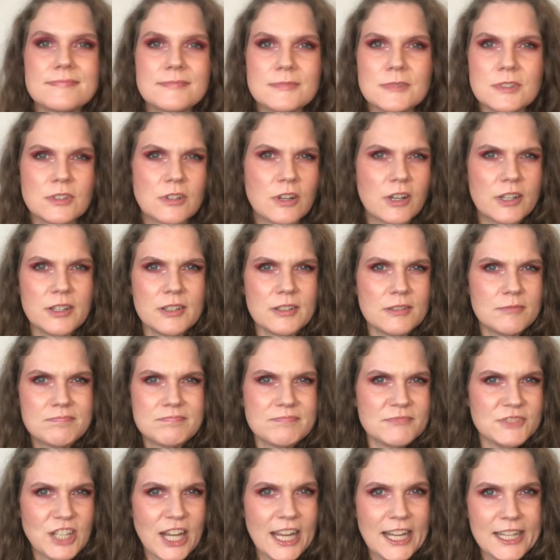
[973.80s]
gotta
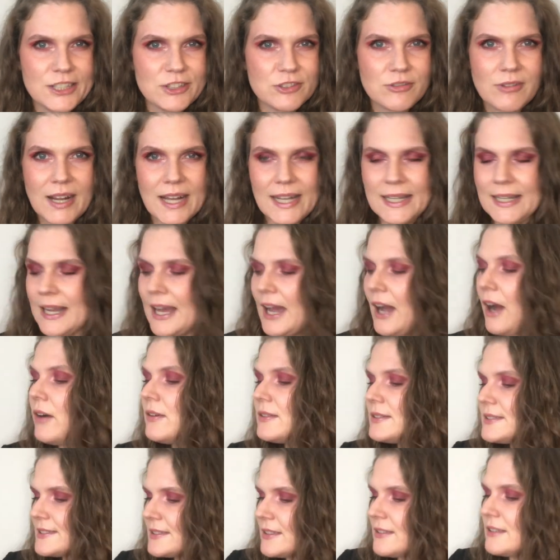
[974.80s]
change right now.
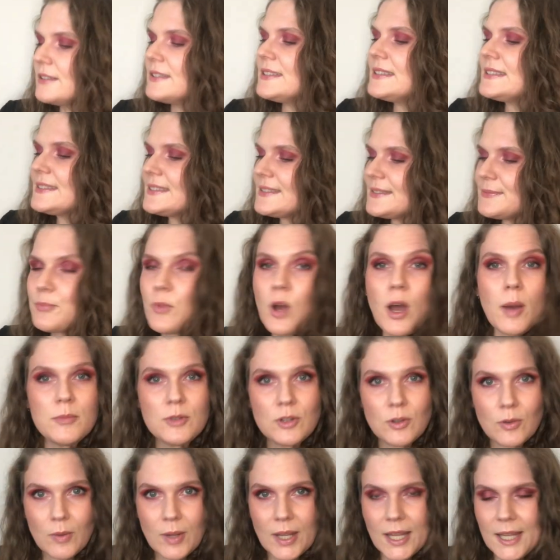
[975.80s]
So this is what I'm
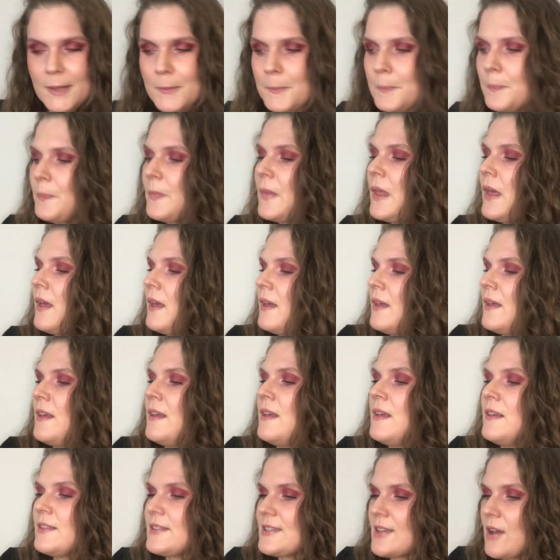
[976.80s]
doing.
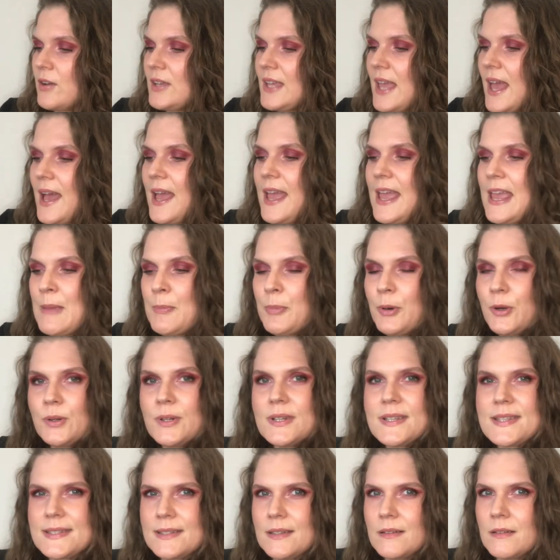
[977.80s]
So yeah, April
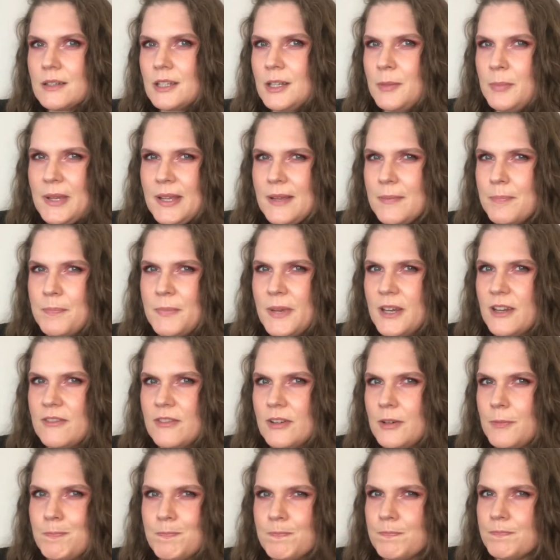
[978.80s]
is still gonna be a bit of
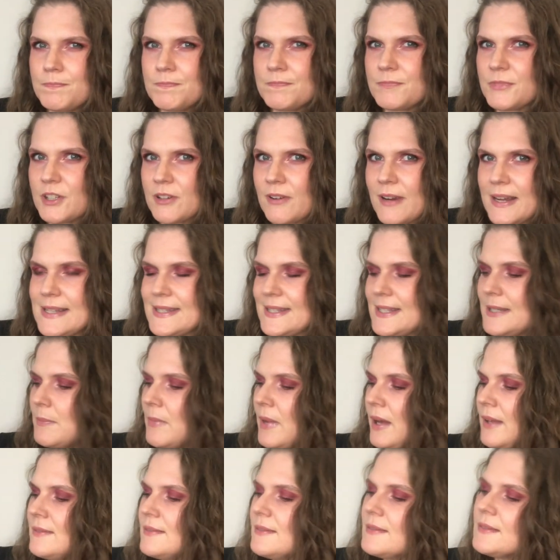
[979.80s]
a crazy
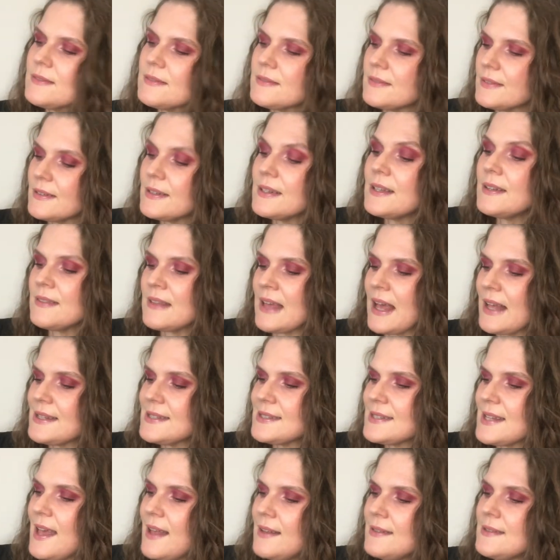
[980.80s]
month in that
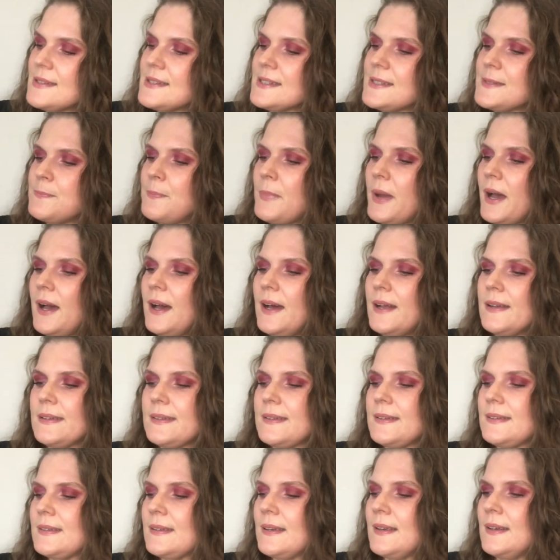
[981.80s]
sense,
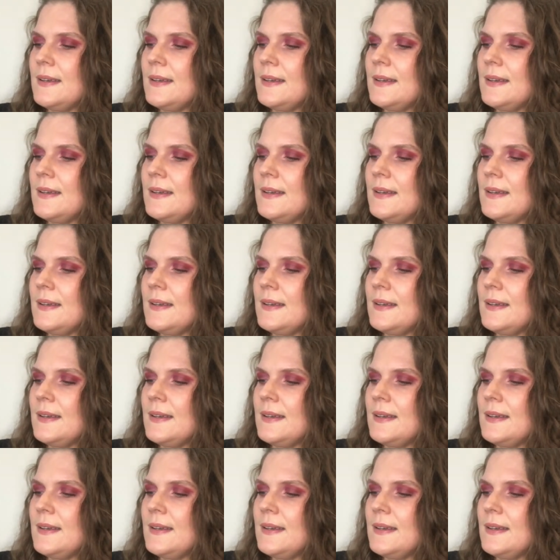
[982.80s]
but